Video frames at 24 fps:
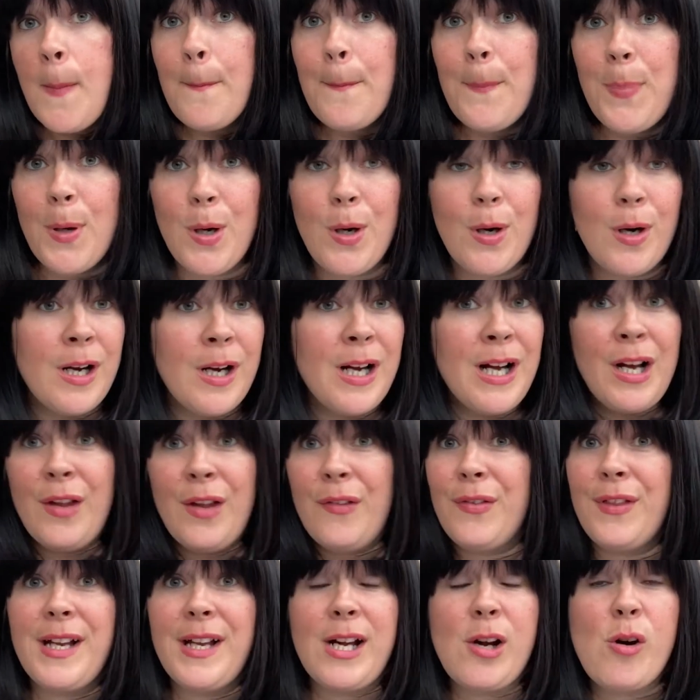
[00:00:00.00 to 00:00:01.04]
but
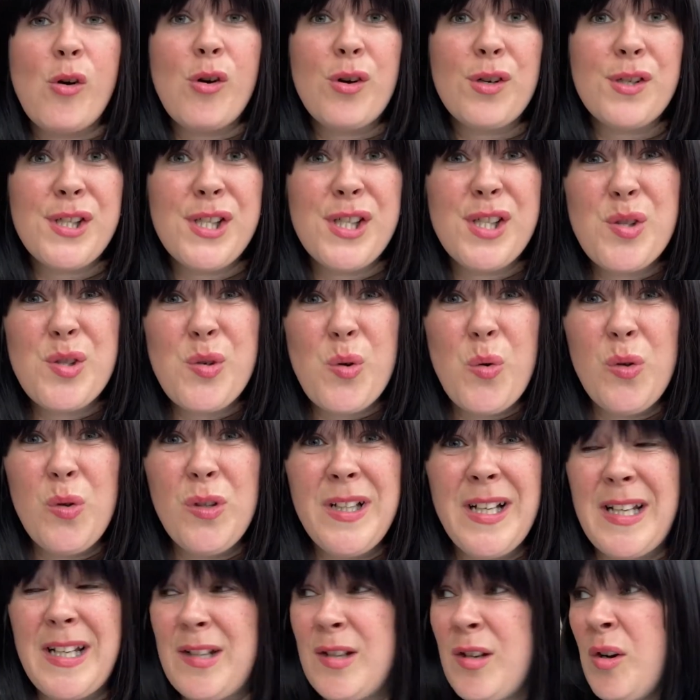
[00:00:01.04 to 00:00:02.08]
they got
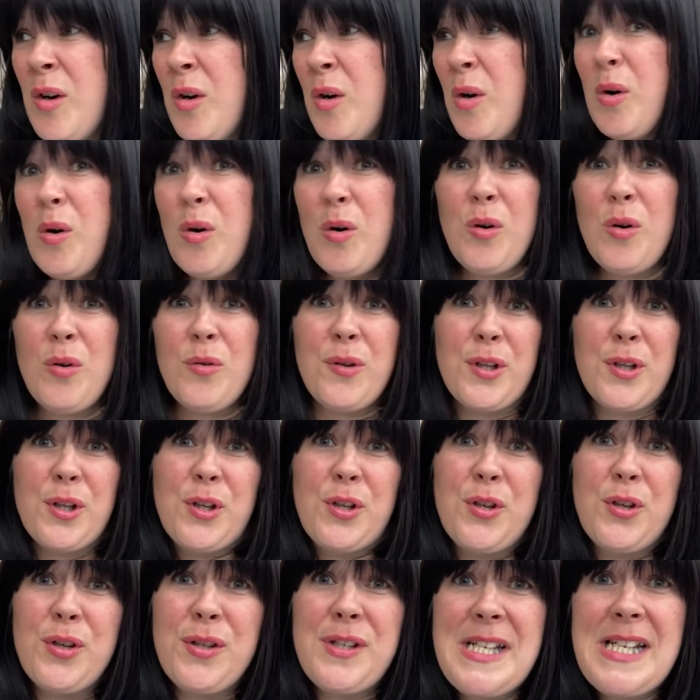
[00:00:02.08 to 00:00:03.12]
stolen. All the
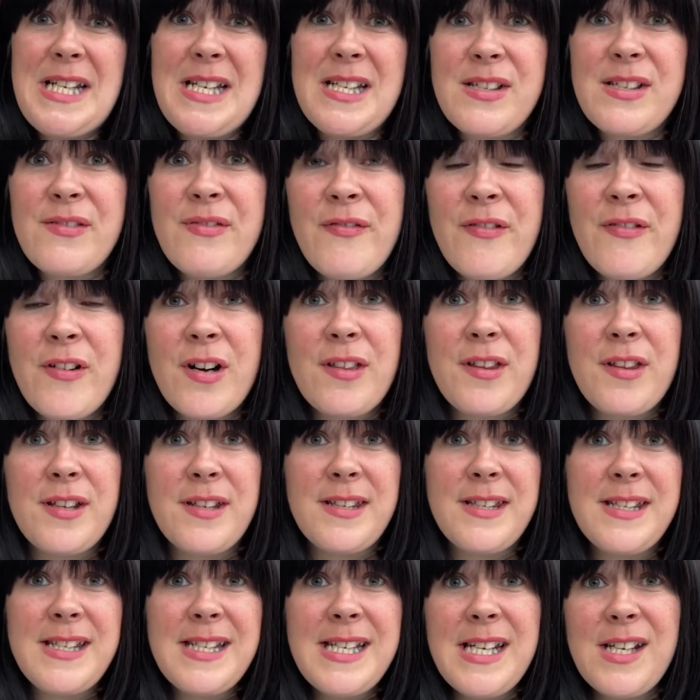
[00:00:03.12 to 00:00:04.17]
goodies for the
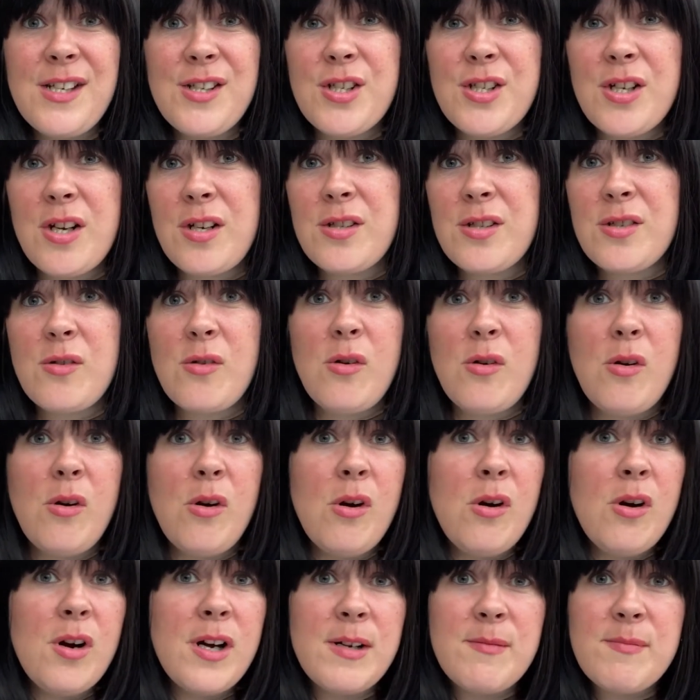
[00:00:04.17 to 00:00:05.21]
teachers.
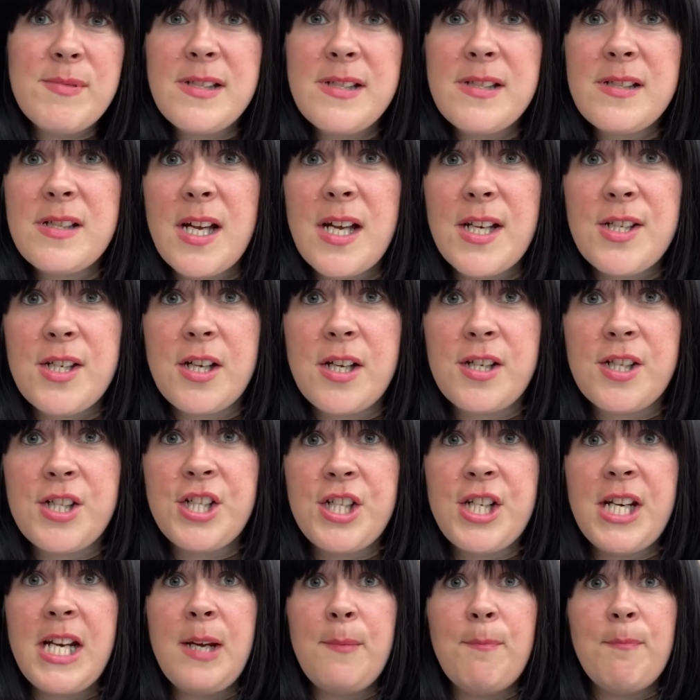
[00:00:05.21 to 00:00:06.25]
Oh, it was such a
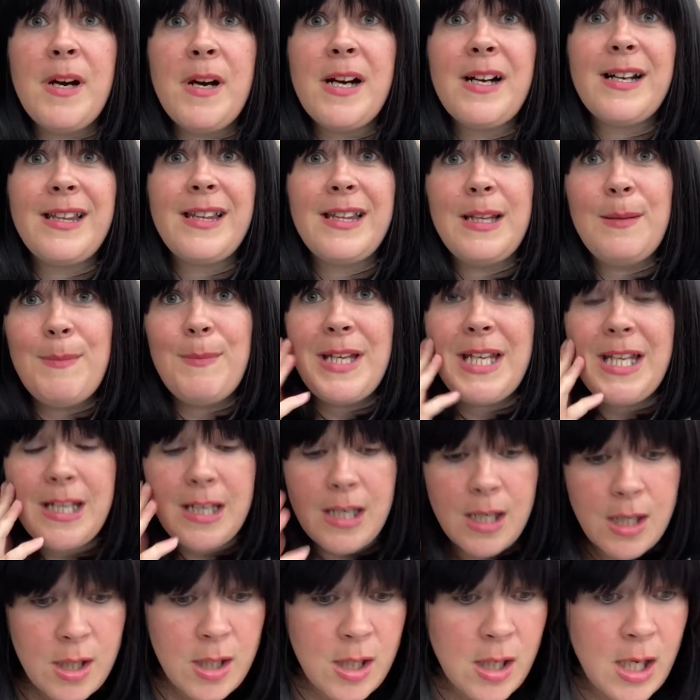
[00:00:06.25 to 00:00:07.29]
shame. Machty me.
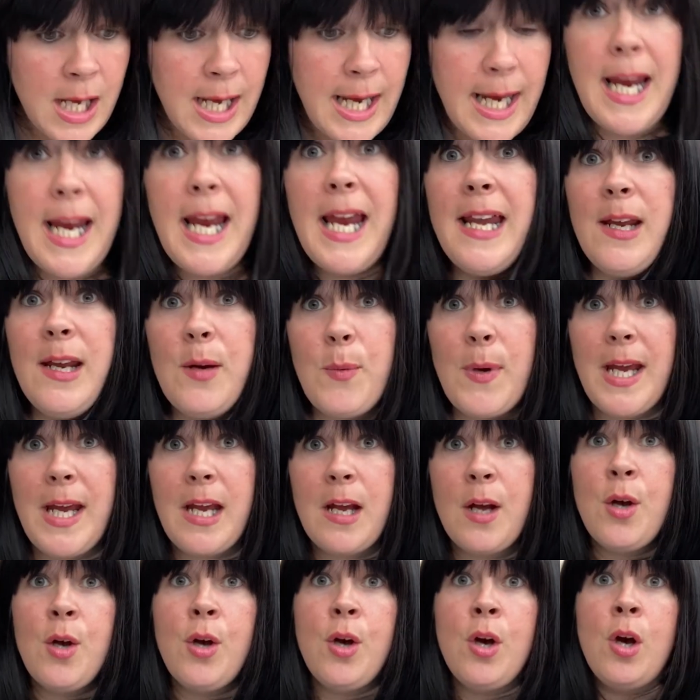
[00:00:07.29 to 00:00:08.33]
Anyway,
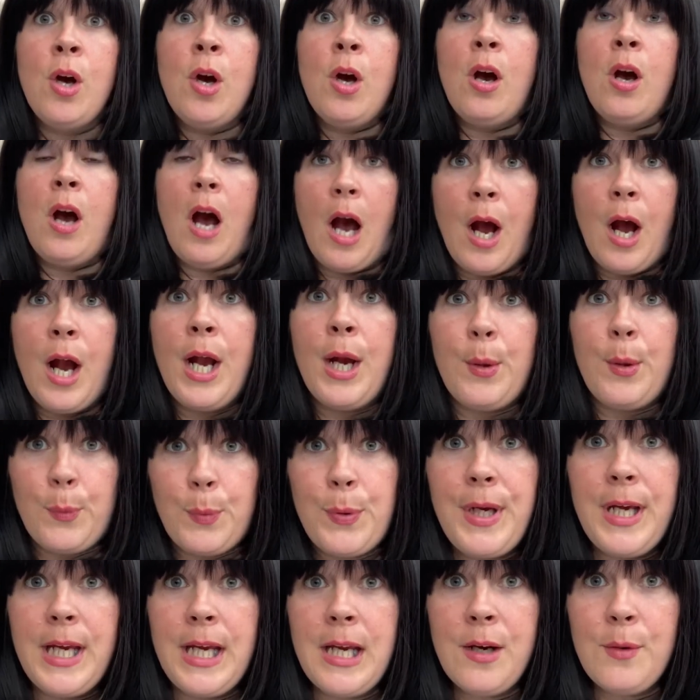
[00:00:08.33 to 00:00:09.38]

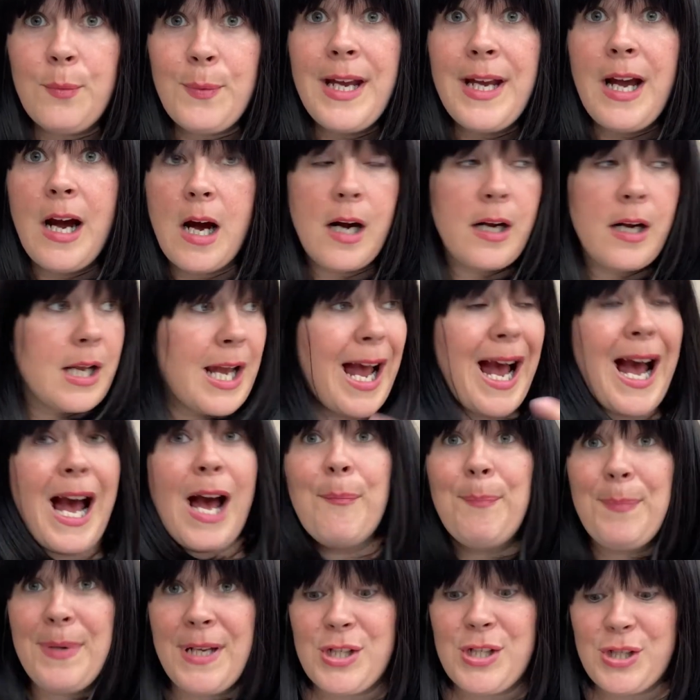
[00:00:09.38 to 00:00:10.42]
here we are.
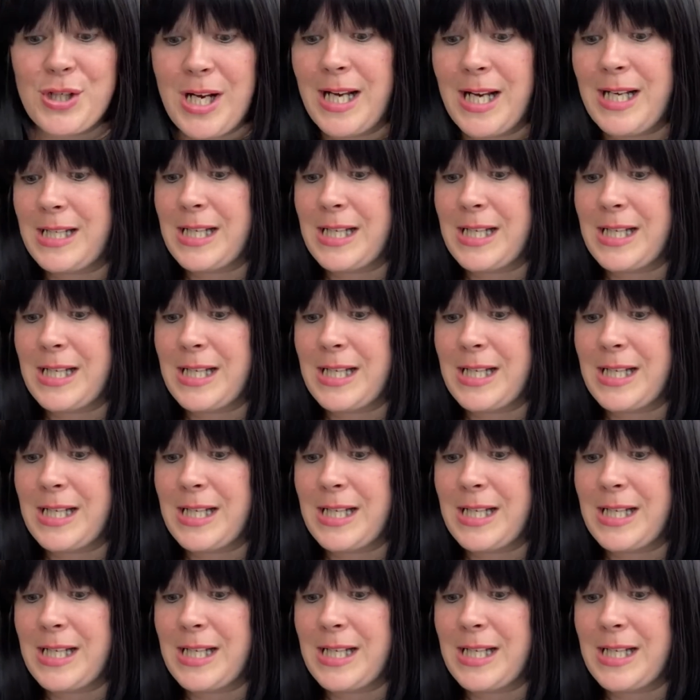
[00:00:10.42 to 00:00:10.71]
I've been trying